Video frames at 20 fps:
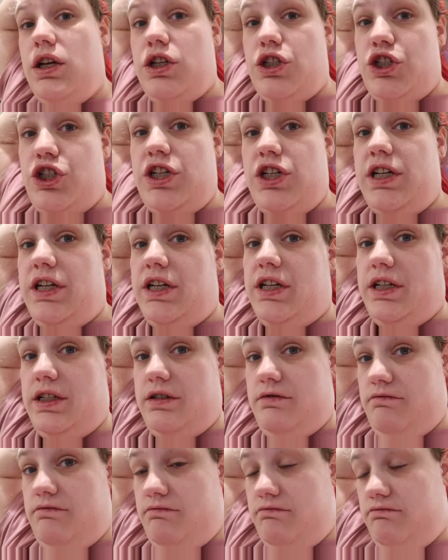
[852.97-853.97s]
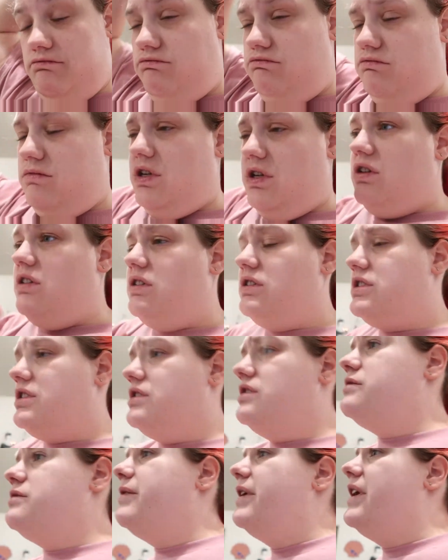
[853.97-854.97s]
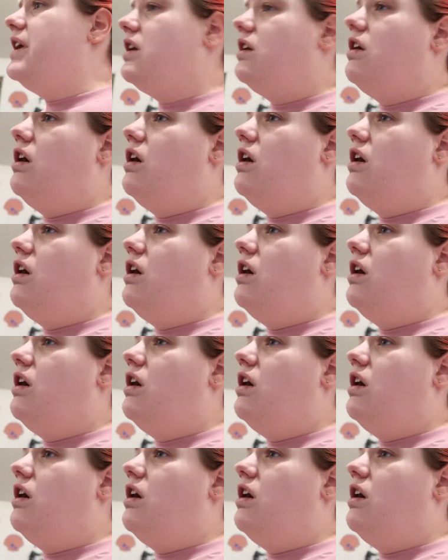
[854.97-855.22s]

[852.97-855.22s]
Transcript: she, oh, excuse me,